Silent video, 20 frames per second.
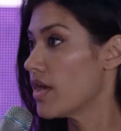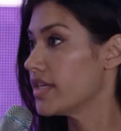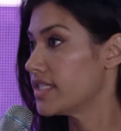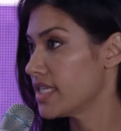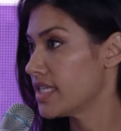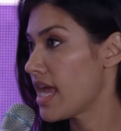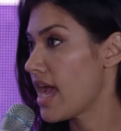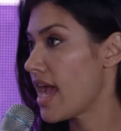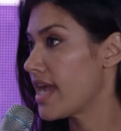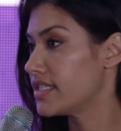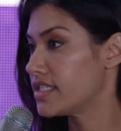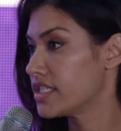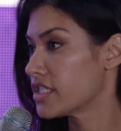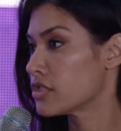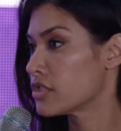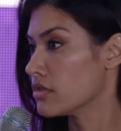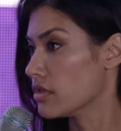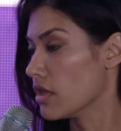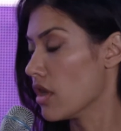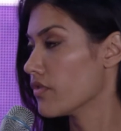I
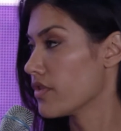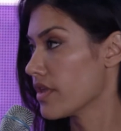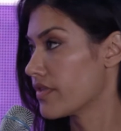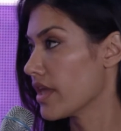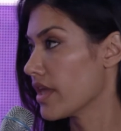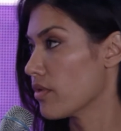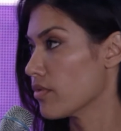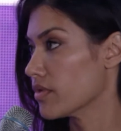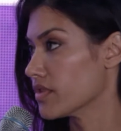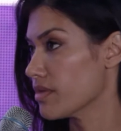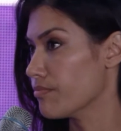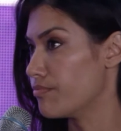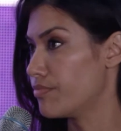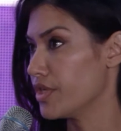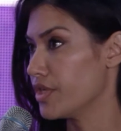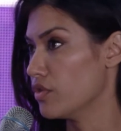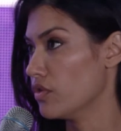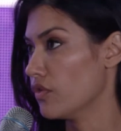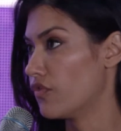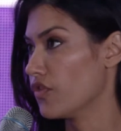didn't know that there was a
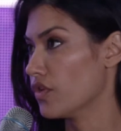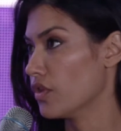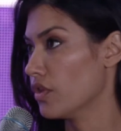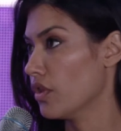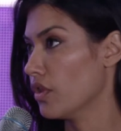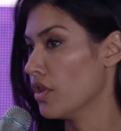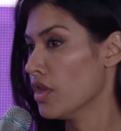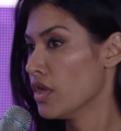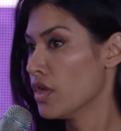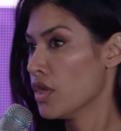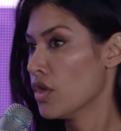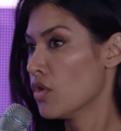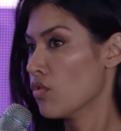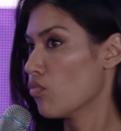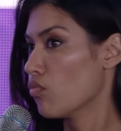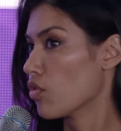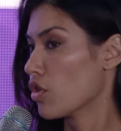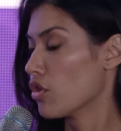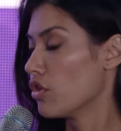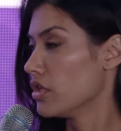beautiful
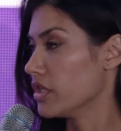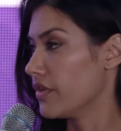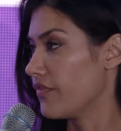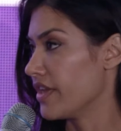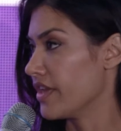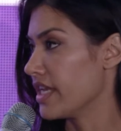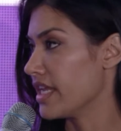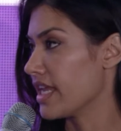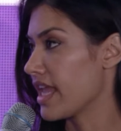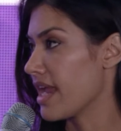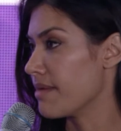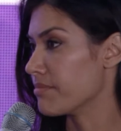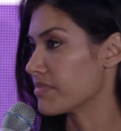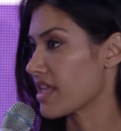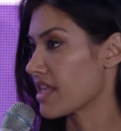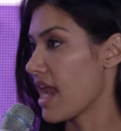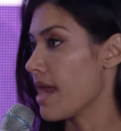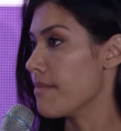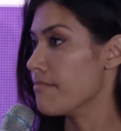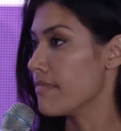world of indie games
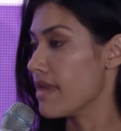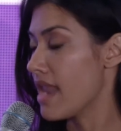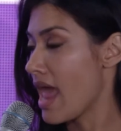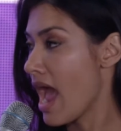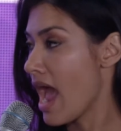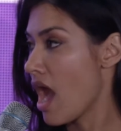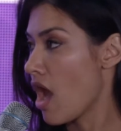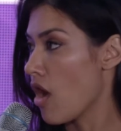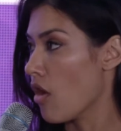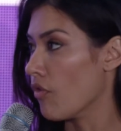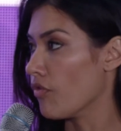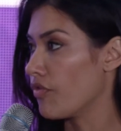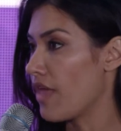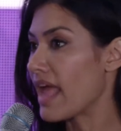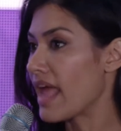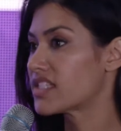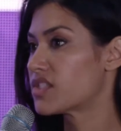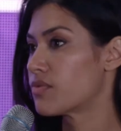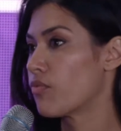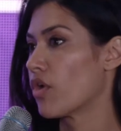that
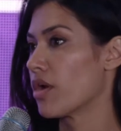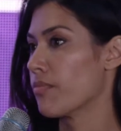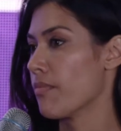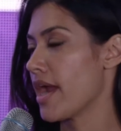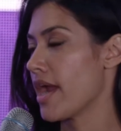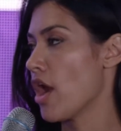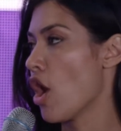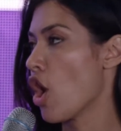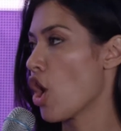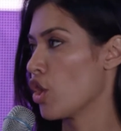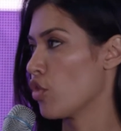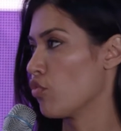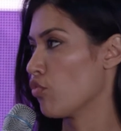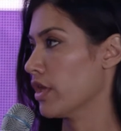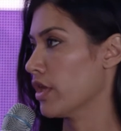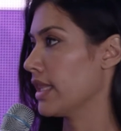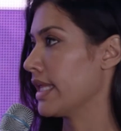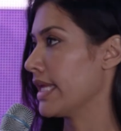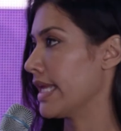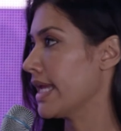that's where my heart
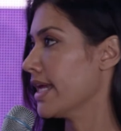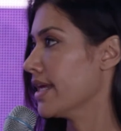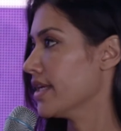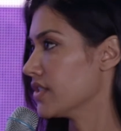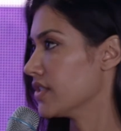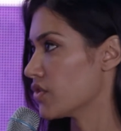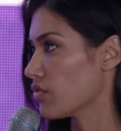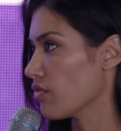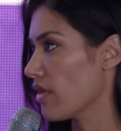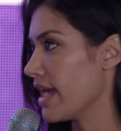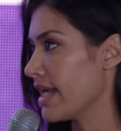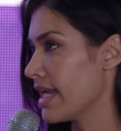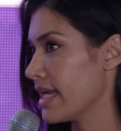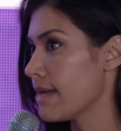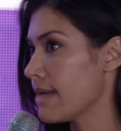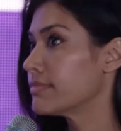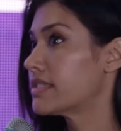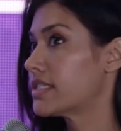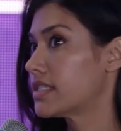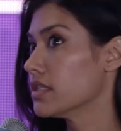really is, right? And
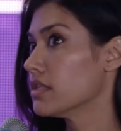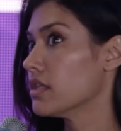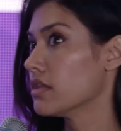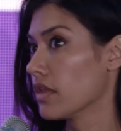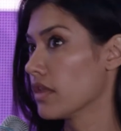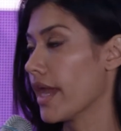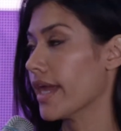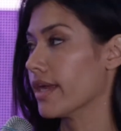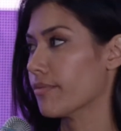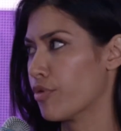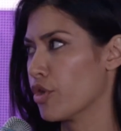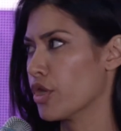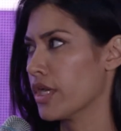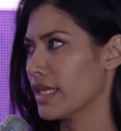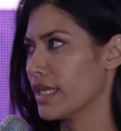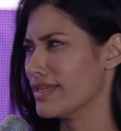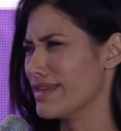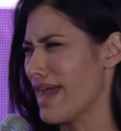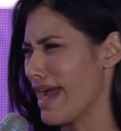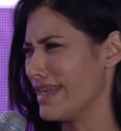I'm still, like,
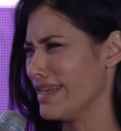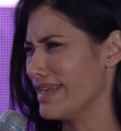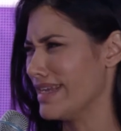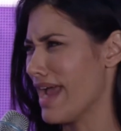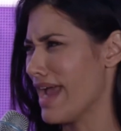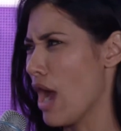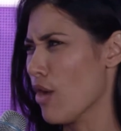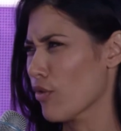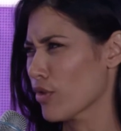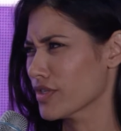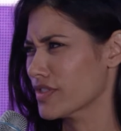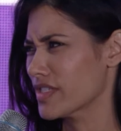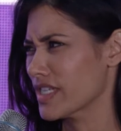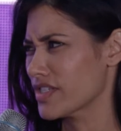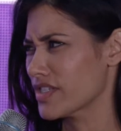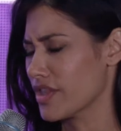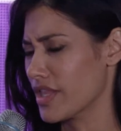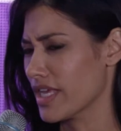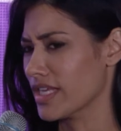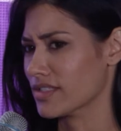putting 90 hours
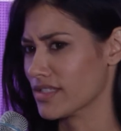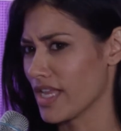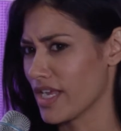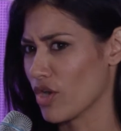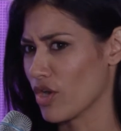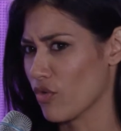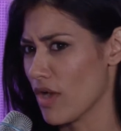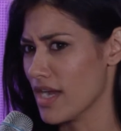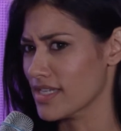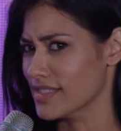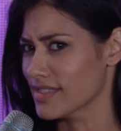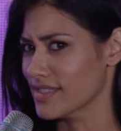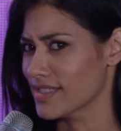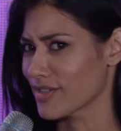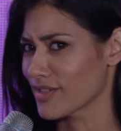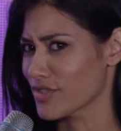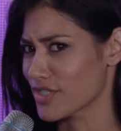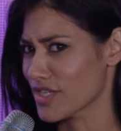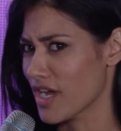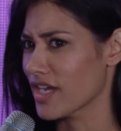into things like Horizon
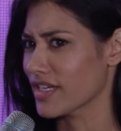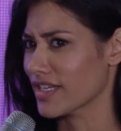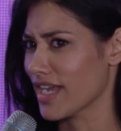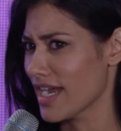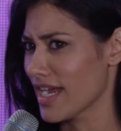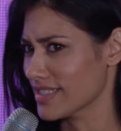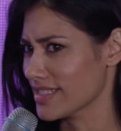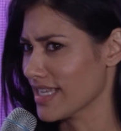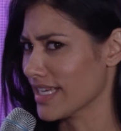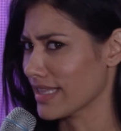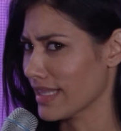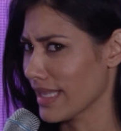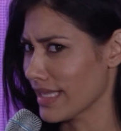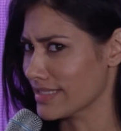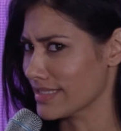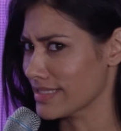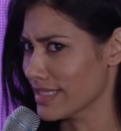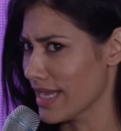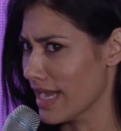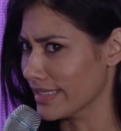Zero Dawn, guys. Like,
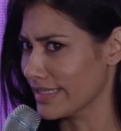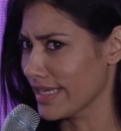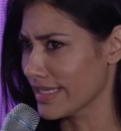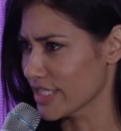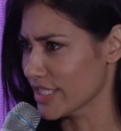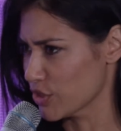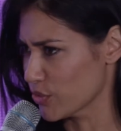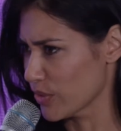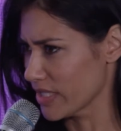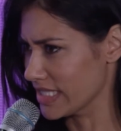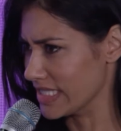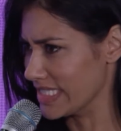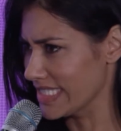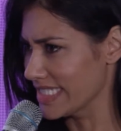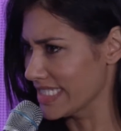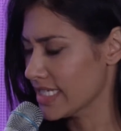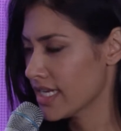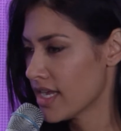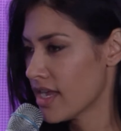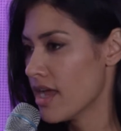let's not get it
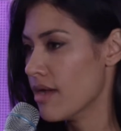twisted.